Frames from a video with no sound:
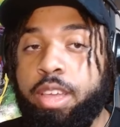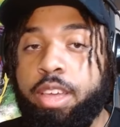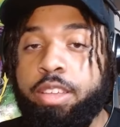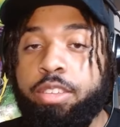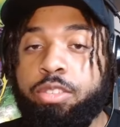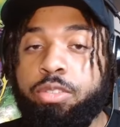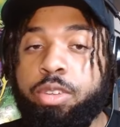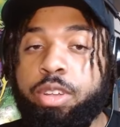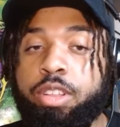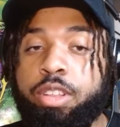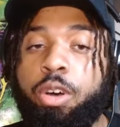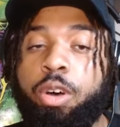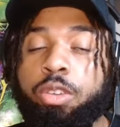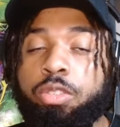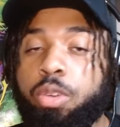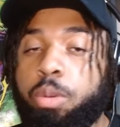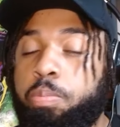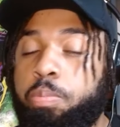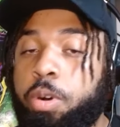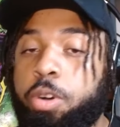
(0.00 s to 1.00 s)
to learning the
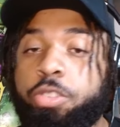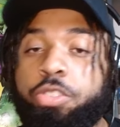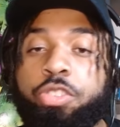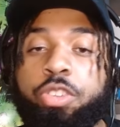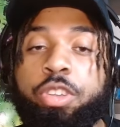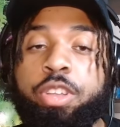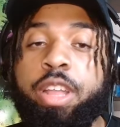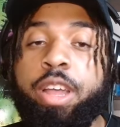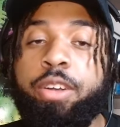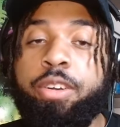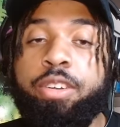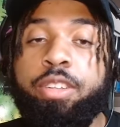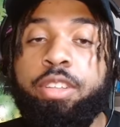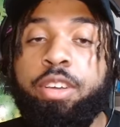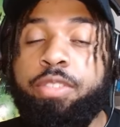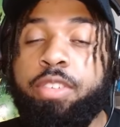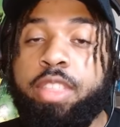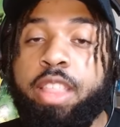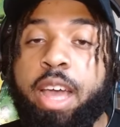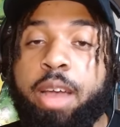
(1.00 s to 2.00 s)
history to also push the
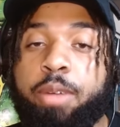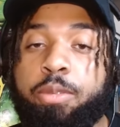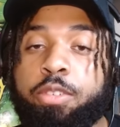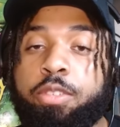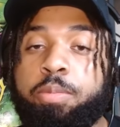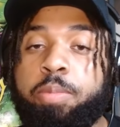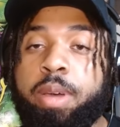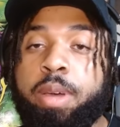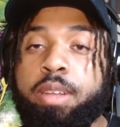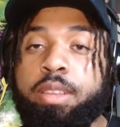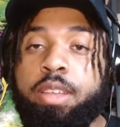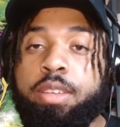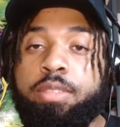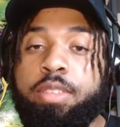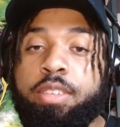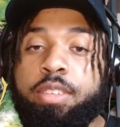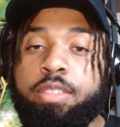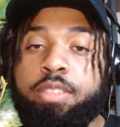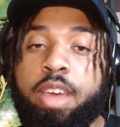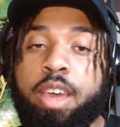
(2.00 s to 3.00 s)
narrative in that
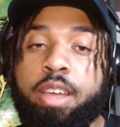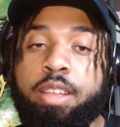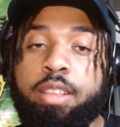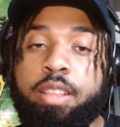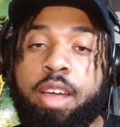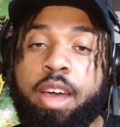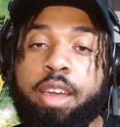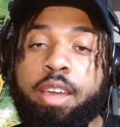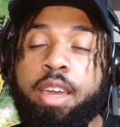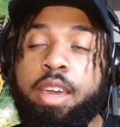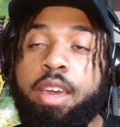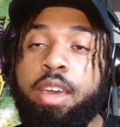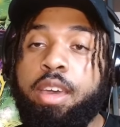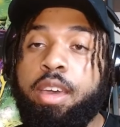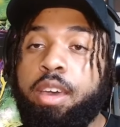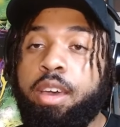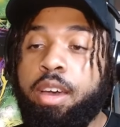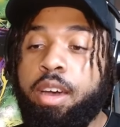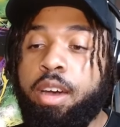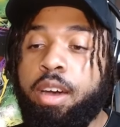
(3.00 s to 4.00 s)
perspective to say like,
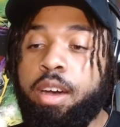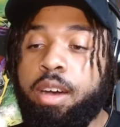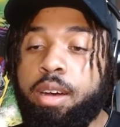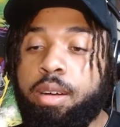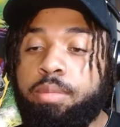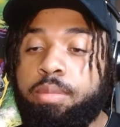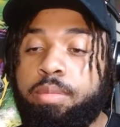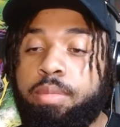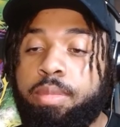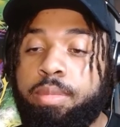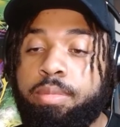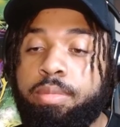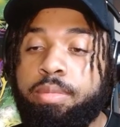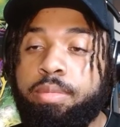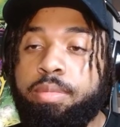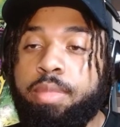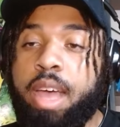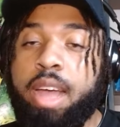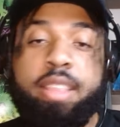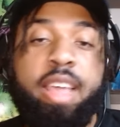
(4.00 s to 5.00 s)
um,
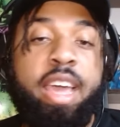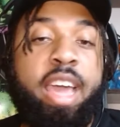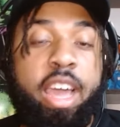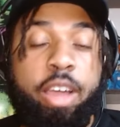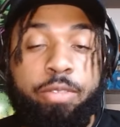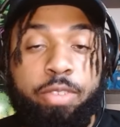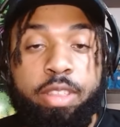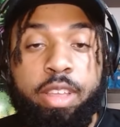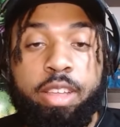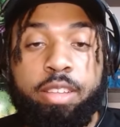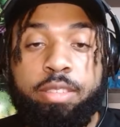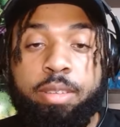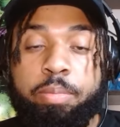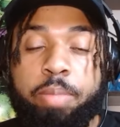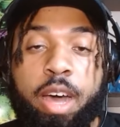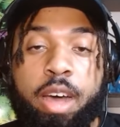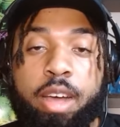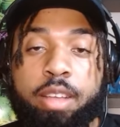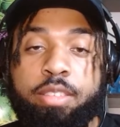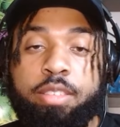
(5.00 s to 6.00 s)
not that
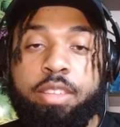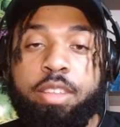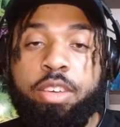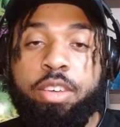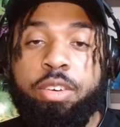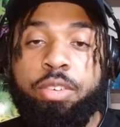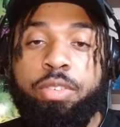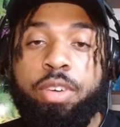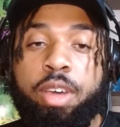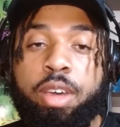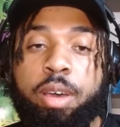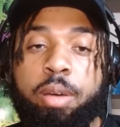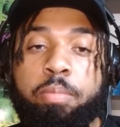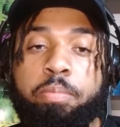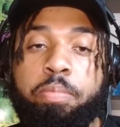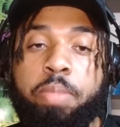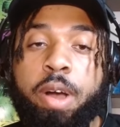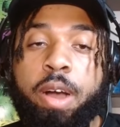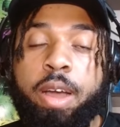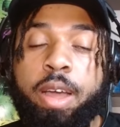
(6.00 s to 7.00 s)
everything's a positive,
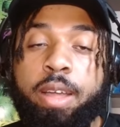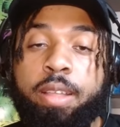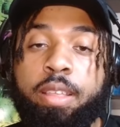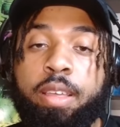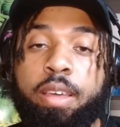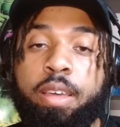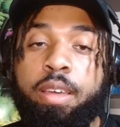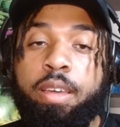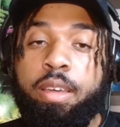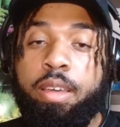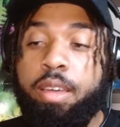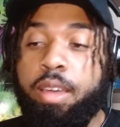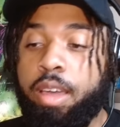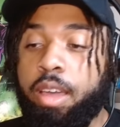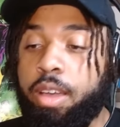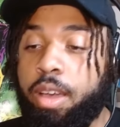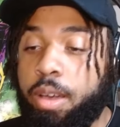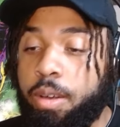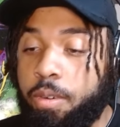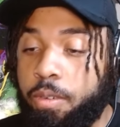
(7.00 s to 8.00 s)
but
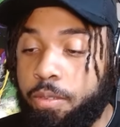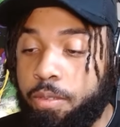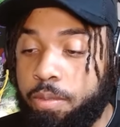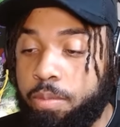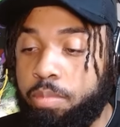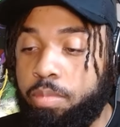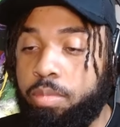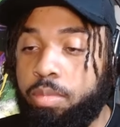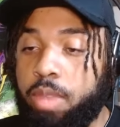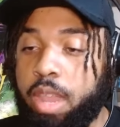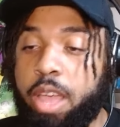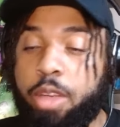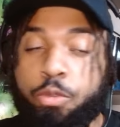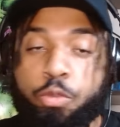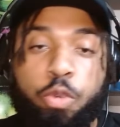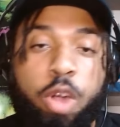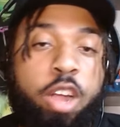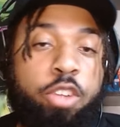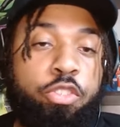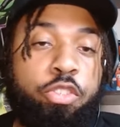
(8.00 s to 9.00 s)

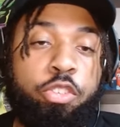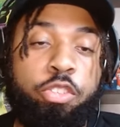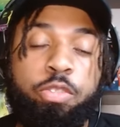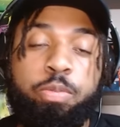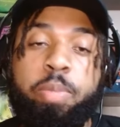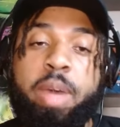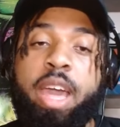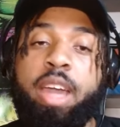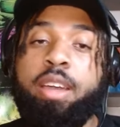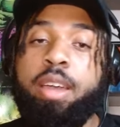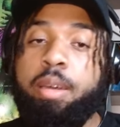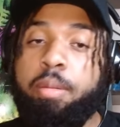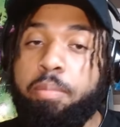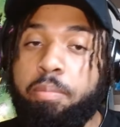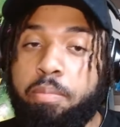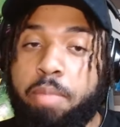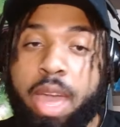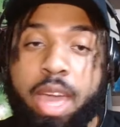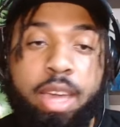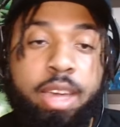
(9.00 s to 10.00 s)
in
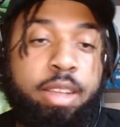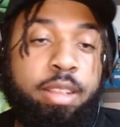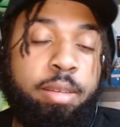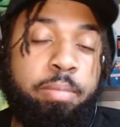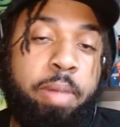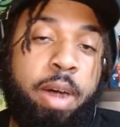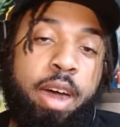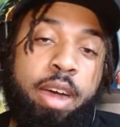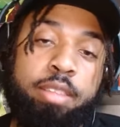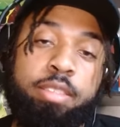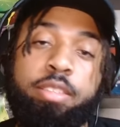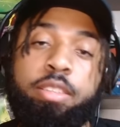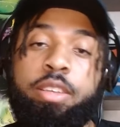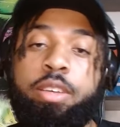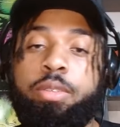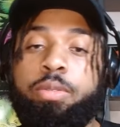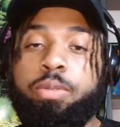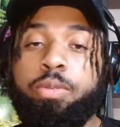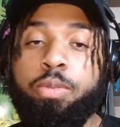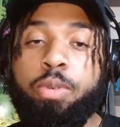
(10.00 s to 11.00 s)
retrospect, make it a
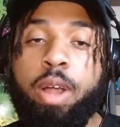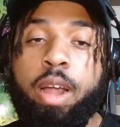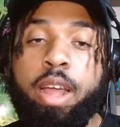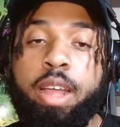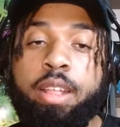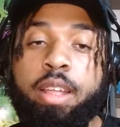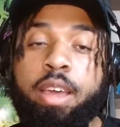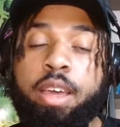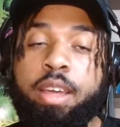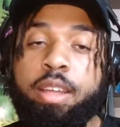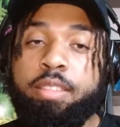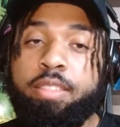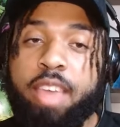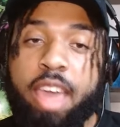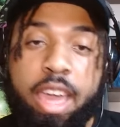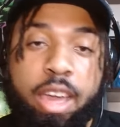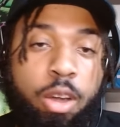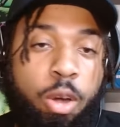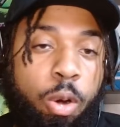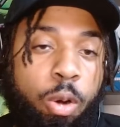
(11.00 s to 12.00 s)
positive, right?
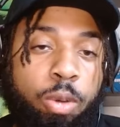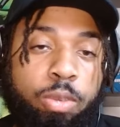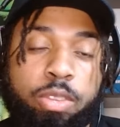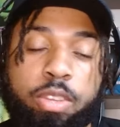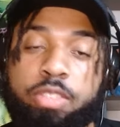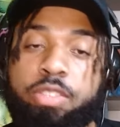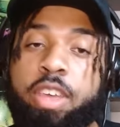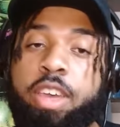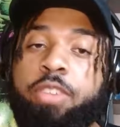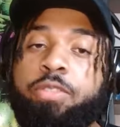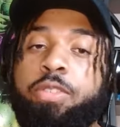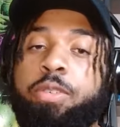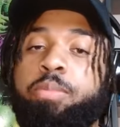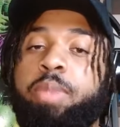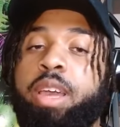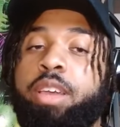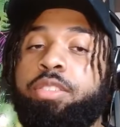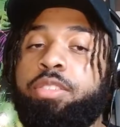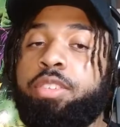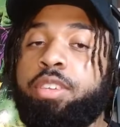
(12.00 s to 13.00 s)
Take all this
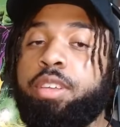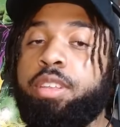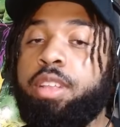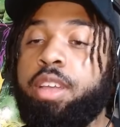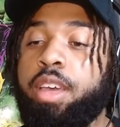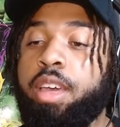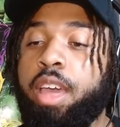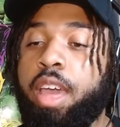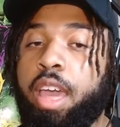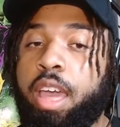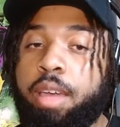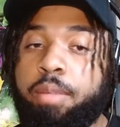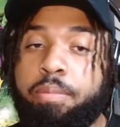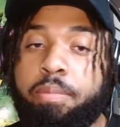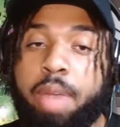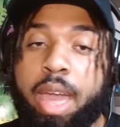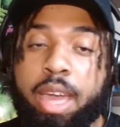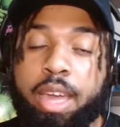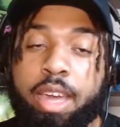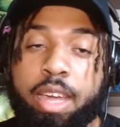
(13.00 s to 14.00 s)
information
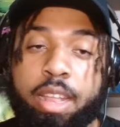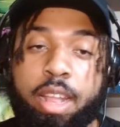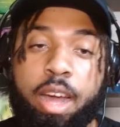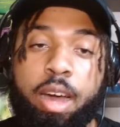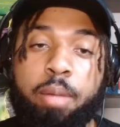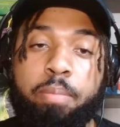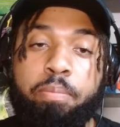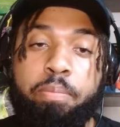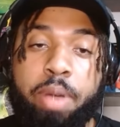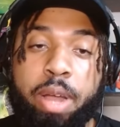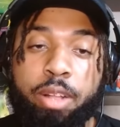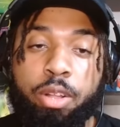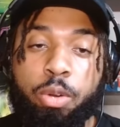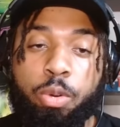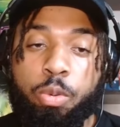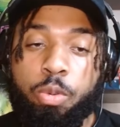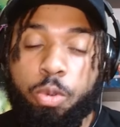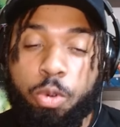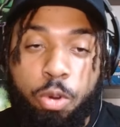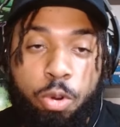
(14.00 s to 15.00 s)
and make it a
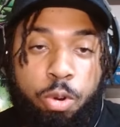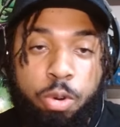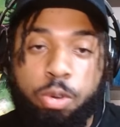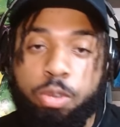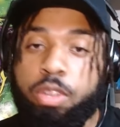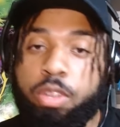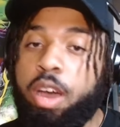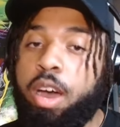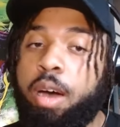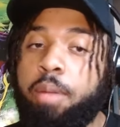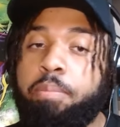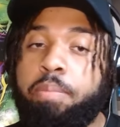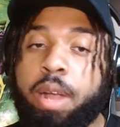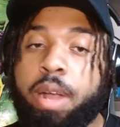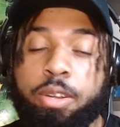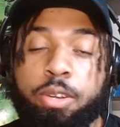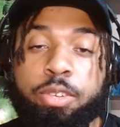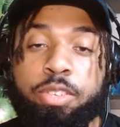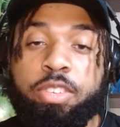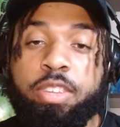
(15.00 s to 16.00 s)
better world,
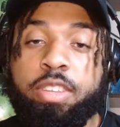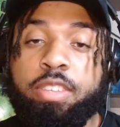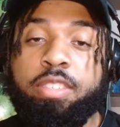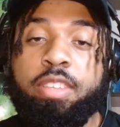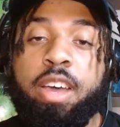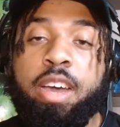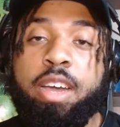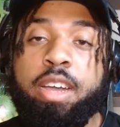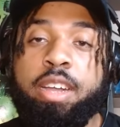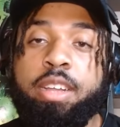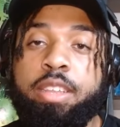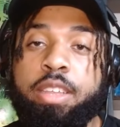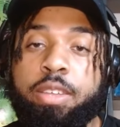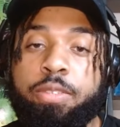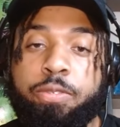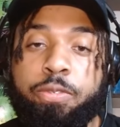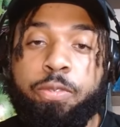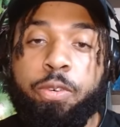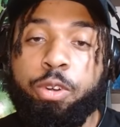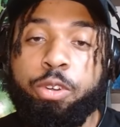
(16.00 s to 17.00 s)
a better
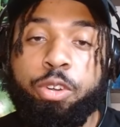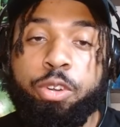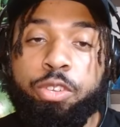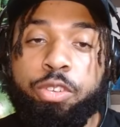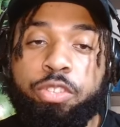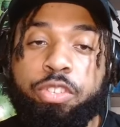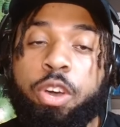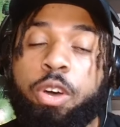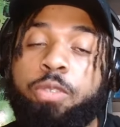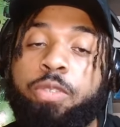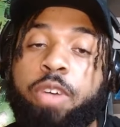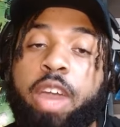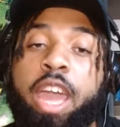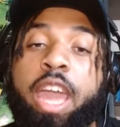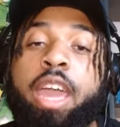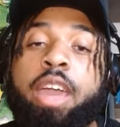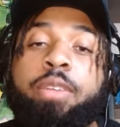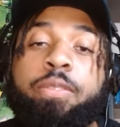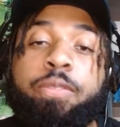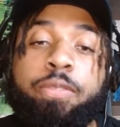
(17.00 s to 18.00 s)
society for
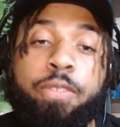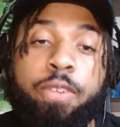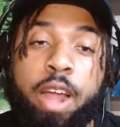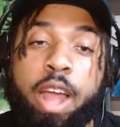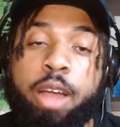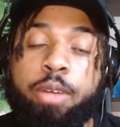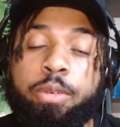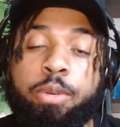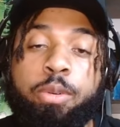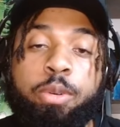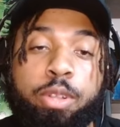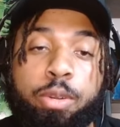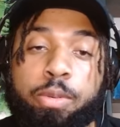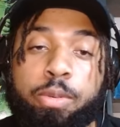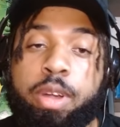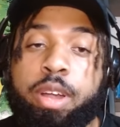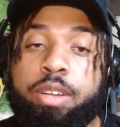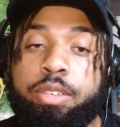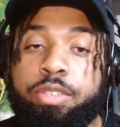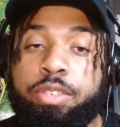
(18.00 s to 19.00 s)
yourself and for
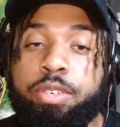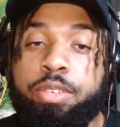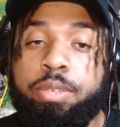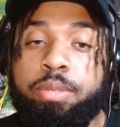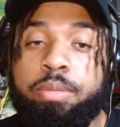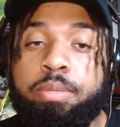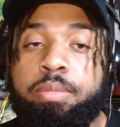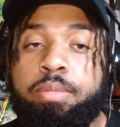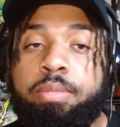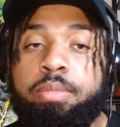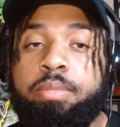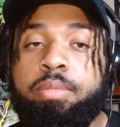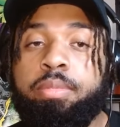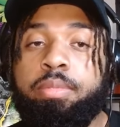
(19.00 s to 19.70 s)
everyone around you.